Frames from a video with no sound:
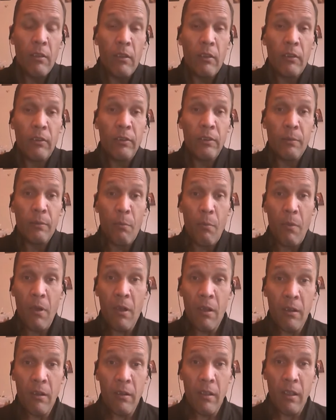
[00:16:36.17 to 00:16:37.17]
the
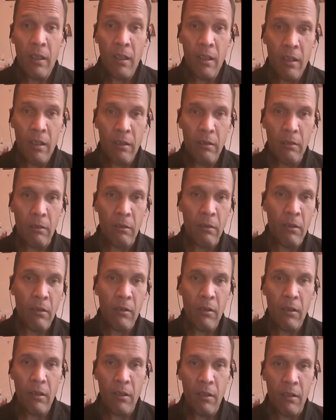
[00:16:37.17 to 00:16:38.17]
smug
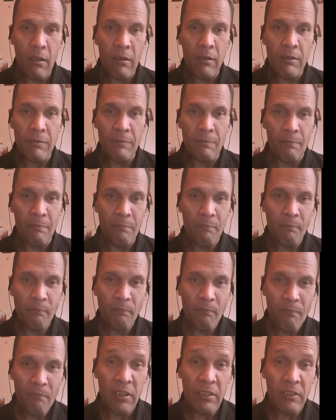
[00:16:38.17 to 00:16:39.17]
look on
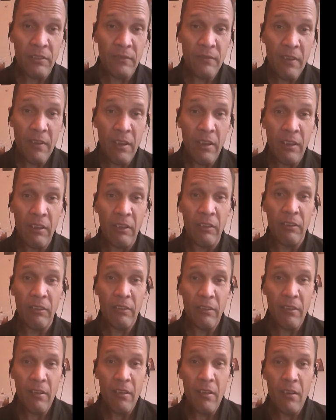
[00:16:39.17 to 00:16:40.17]
Brady's
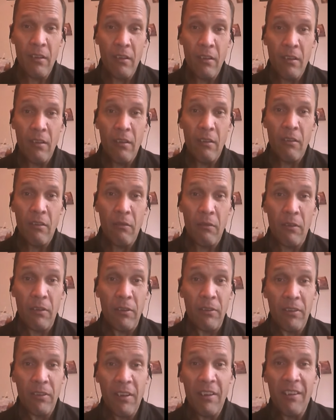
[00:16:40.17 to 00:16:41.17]
face when
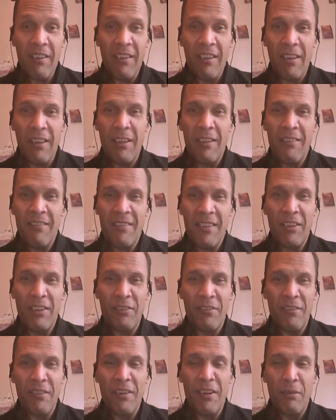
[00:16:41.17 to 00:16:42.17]
he's like, "Yeah,
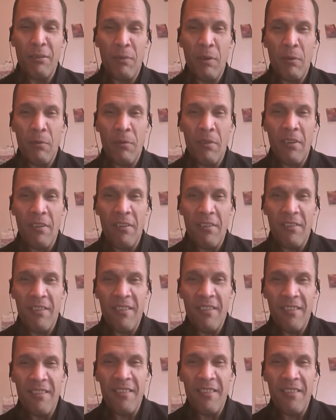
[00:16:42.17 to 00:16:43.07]
that's right, we won."